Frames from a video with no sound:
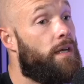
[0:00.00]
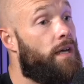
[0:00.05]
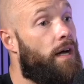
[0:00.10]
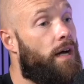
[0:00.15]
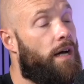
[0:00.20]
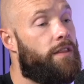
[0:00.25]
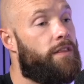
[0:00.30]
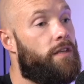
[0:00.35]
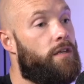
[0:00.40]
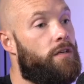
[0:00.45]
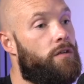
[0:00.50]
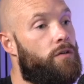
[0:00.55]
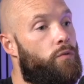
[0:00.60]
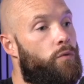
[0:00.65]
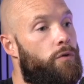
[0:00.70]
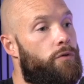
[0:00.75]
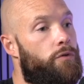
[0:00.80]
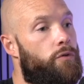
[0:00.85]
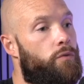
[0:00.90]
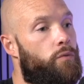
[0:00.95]
I think
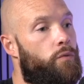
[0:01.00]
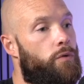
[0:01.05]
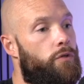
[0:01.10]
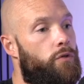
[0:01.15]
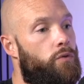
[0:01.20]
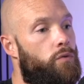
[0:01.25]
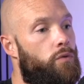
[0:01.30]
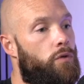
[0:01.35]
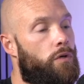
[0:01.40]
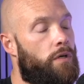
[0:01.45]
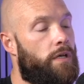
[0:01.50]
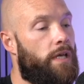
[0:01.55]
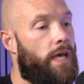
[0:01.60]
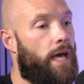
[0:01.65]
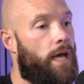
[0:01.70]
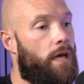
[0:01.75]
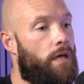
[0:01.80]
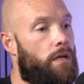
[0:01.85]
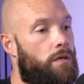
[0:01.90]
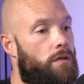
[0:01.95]
when you look
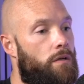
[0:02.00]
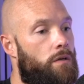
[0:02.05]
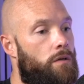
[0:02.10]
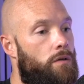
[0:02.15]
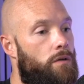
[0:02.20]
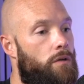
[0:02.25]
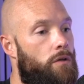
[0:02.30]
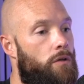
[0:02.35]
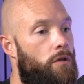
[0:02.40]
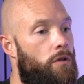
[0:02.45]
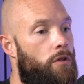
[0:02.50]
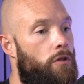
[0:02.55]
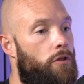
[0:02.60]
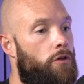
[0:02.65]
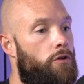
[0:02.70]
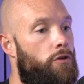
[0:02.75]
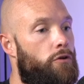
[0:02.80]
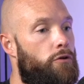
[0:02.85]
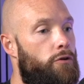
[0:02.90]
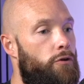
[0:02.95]
at the
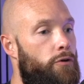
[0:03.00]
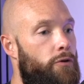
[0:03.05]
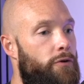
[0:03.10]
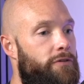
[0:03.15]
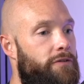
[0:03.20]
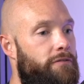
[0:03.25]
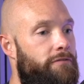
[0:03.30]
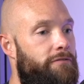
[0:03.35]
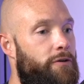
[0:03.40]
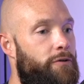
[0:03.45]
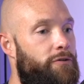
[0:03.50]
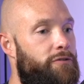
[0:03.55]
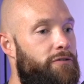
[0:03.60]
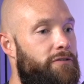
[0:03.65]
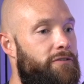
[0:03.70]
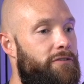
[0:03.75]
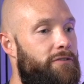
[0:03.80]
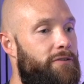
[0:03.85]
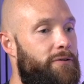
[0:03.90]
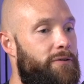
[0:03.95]
news and future
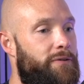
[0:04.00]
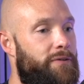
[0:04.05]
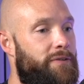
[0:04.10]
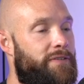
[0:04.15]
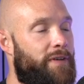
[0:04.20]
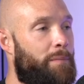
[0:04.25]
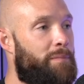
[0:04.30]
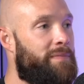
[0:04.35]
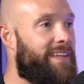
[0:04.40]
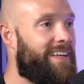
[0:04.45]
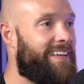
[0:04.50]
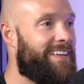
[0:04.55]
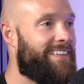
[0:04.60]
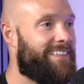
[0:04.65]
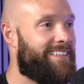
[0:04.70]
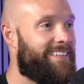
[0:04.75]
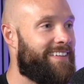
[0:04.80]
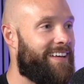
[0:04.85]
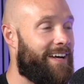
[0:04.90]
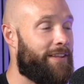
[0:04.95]
news
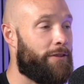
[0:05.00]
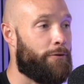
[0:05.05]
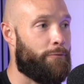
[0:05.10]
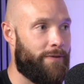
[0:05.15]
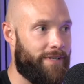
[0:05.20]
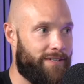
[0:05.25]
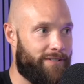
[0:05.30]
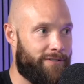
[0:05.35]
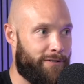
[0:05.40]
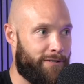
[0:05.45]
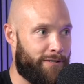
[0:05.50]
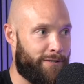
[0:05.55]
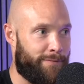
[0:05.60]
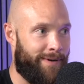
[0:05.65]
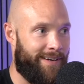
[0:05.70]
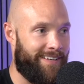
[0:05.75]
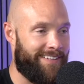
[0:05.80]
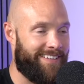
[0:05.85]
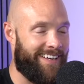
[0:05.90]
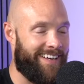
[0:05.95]
updates on the Reinsurance
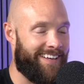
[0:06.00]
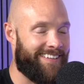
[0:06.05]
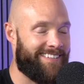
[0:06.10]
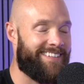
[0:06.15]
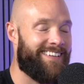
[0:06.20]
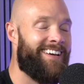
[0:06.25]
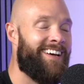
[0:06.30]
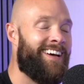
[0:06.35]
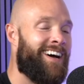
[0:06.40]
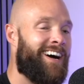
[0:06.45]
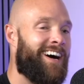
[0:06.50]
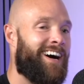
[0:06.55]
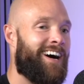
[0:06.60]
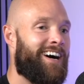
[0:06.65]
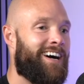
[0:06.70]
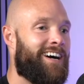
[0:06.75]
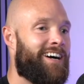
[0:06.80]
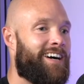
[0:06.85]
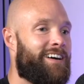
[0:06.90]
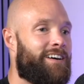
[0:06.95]
podcast
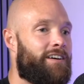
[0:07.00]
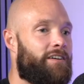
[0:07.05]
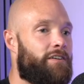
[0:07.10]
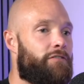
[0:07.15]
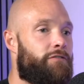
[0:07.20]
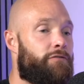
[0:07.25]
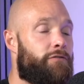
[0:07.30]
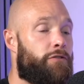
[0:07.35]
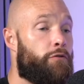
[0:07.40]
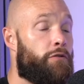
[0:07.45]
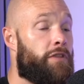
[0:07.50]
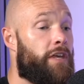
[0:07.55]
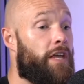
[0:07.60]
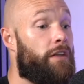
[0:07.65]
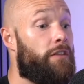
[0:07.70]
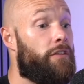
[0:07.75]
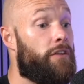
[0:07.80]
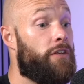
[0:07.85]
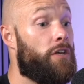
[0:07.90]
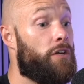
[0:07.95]
through the end
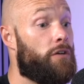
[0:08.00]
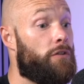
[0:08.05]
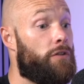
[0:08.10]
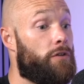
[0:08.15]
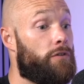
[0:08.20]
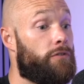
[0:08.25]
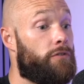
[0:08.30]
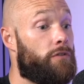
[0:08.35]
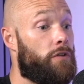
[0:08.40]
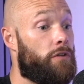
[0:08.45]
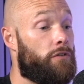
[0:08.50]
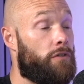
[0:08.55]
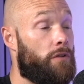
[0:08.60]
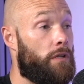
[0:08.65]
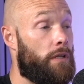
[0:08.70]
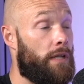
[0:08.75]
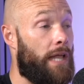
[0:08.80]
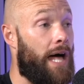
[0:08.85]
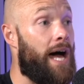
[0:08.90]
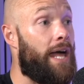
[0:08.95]
of the year, there's a
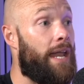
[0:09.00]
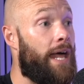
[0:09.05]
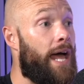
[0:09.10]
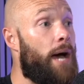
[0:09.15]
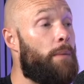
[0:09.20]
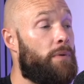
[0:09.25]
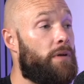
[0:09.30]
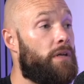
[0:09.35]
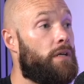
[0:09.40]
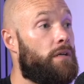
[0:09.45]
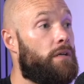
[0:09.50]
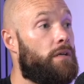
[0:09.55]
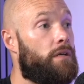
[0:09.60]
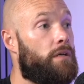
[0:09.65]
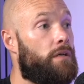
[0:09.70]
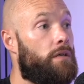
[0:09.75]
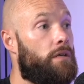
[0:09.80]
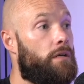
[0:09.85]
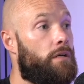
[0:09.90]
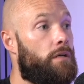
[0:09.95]
lot happening.
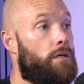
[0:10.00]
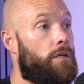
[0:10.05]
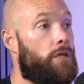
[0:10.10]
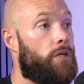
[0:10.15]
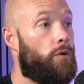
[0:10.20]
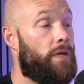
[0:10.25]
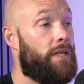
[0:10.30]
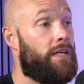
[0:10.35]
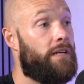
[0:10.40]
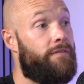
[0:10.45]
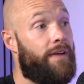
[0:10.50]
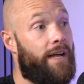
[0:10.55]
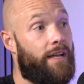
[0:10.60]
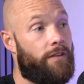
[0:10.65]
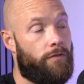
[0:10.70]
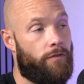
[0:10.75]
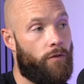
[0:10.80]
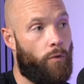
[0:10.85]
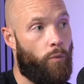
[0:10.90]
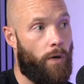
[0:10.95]
In advance
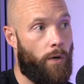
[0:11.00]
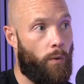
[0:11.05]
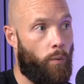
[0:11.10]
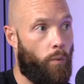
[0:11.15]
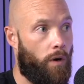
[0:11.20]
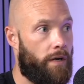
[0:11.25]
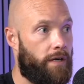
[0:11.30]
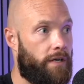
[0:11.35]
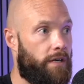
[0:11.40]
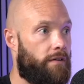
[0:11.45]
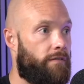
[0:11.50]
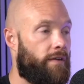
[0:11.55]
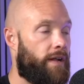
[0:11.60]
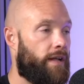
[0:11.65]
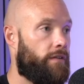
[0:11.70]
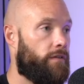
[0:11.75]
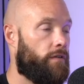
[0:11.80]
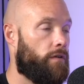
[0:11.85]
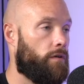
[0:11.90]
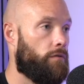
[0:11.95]
of the 1/1, in
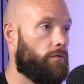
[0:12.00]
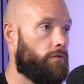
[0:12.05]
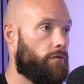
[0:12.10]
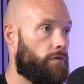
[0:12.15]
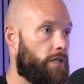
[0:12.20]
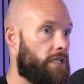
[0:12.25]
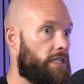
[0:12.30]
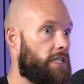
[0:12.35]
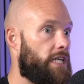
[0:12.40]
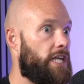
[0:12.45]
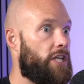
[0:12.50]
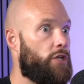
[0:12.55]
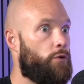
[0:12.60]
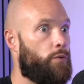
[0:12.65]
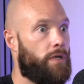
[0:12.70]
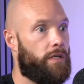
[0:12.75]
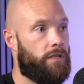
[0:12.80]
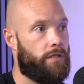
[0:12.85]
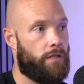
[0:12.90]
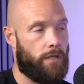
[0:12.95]
advance of
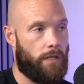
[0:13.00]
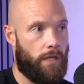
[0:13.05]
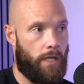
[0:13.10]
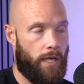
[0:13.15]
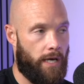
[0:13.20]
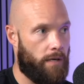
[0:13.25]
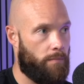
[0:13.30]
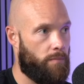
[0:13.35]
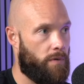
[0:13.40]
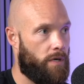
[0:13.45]
continuing to climb